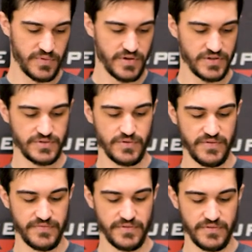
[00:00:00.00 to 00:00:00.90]
we also
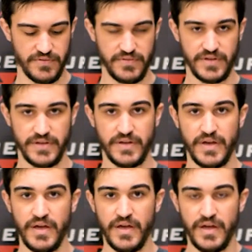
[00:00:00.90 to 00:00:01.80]
offer the
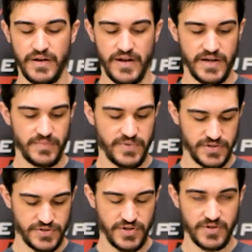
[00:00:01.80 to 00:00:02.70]

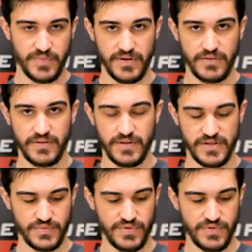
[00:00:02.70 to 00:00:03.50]
9-pin truck pedal, as